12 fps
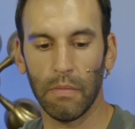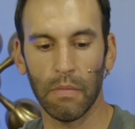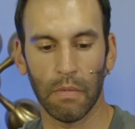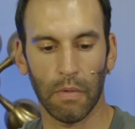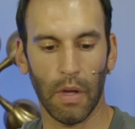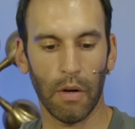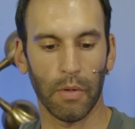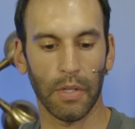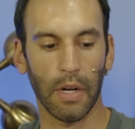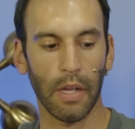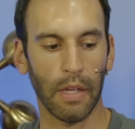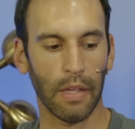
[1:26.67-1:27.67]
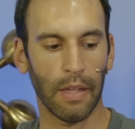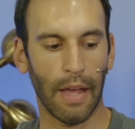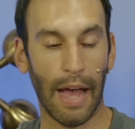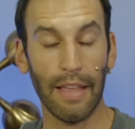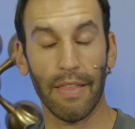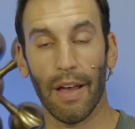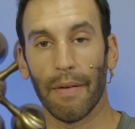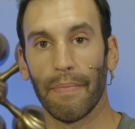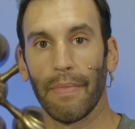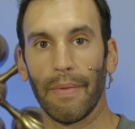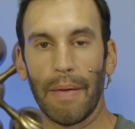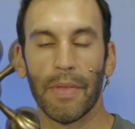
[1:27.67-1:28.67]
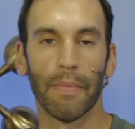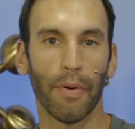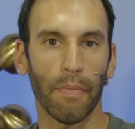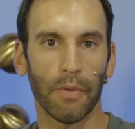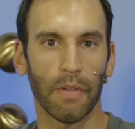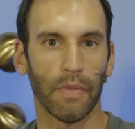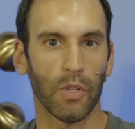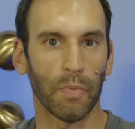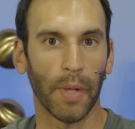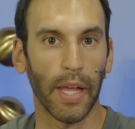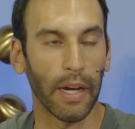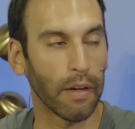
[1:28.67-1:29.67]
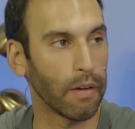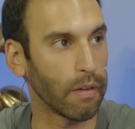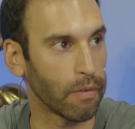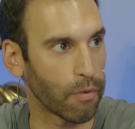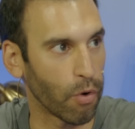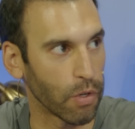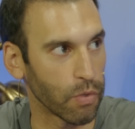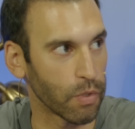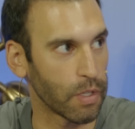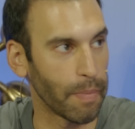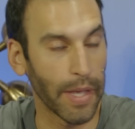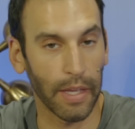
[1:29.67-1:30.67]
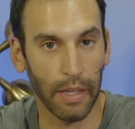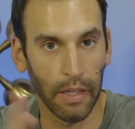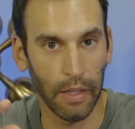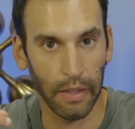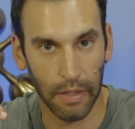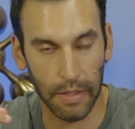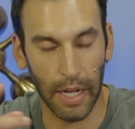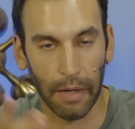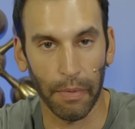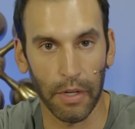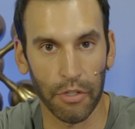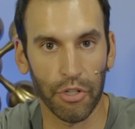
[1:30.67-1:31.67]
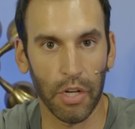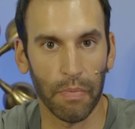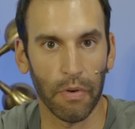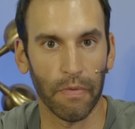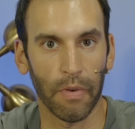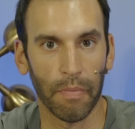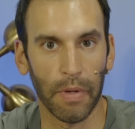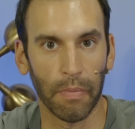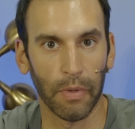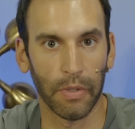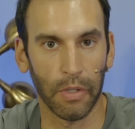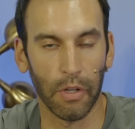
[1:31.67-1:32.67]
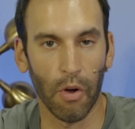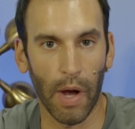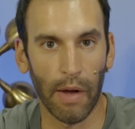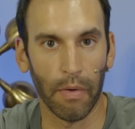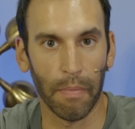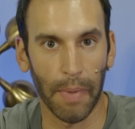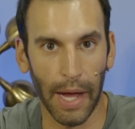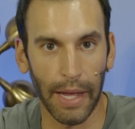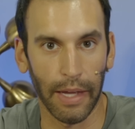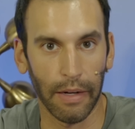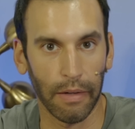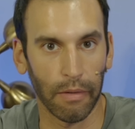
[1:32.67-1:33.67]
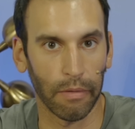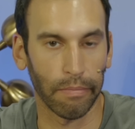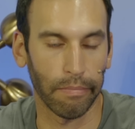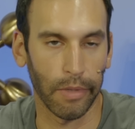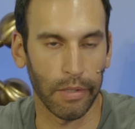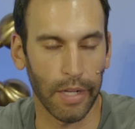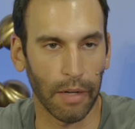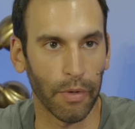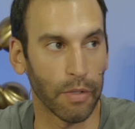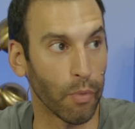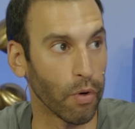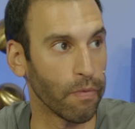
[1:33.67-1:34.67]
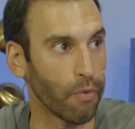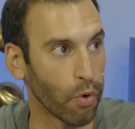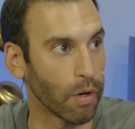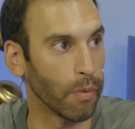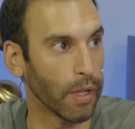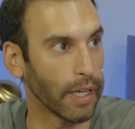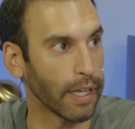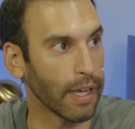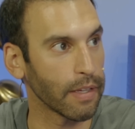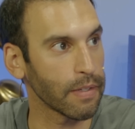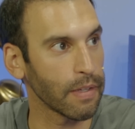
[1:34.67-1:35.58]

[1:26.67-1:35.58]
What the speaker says: Thought it was going to, the purpose of the split, of course, was to make the stock price cheaper for people to go out and buy it, or stock price more affordable, I guess.